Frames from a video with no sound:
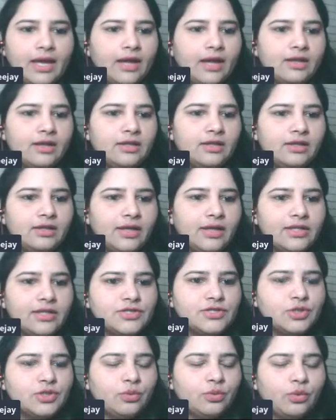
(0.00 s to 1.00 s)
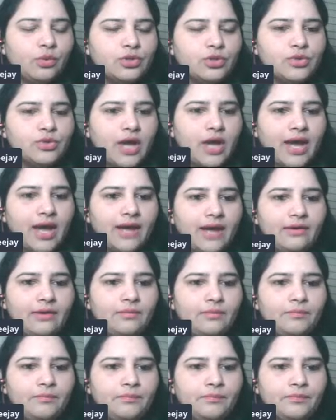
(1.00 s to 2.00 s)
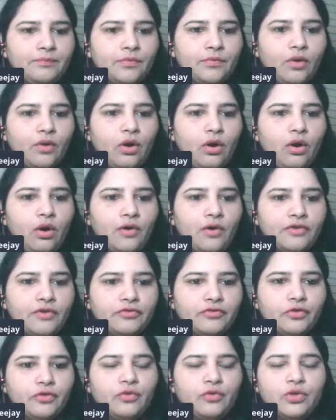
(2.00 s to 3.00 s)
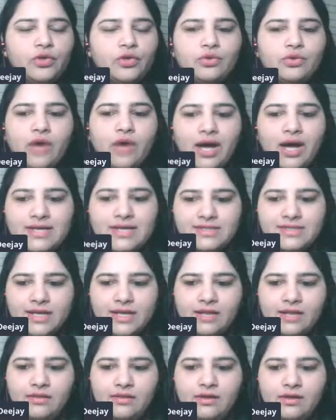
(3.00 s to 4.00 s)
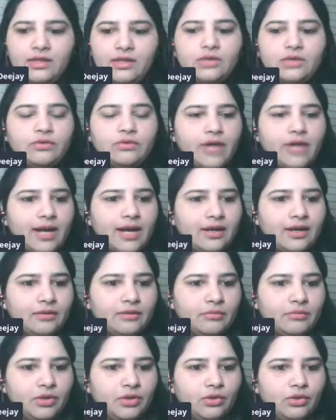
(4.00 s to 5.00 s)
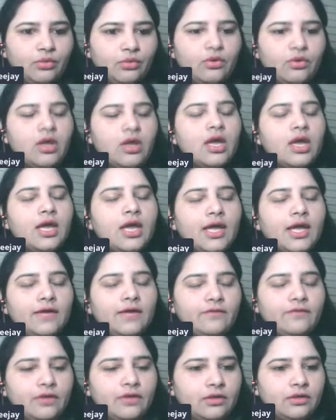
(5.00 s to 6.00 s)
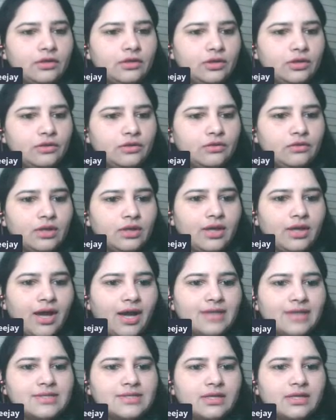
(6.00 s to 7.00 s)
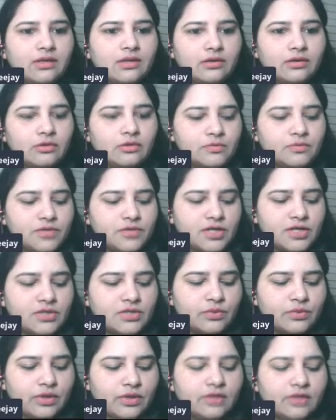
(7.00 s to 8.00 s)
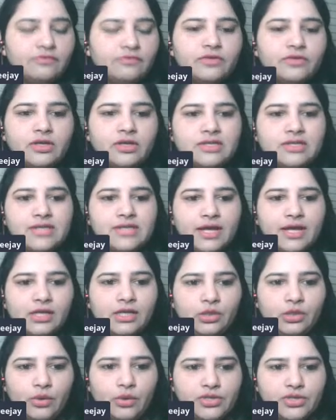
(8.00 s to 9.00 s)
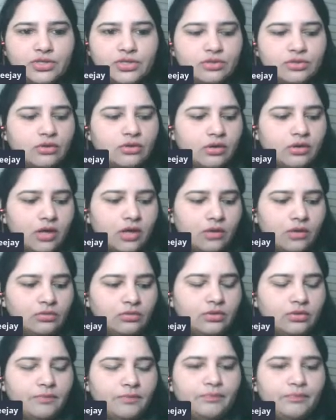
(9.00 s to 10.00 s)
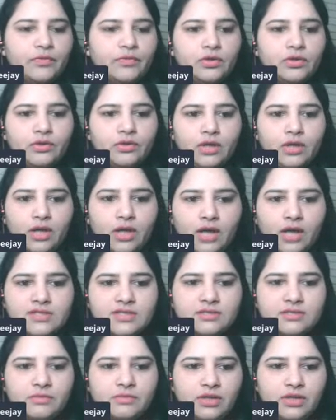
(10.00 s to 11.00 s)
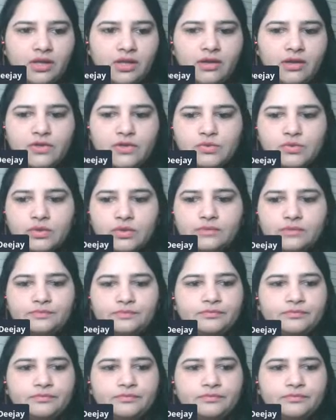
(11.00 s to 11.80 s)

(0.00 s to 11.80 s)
Anything else you want to add? Or if you want to ask anything, you can let me know. Even you can ask in the groups as well. If there is any question or doubt, you can ask me there as well.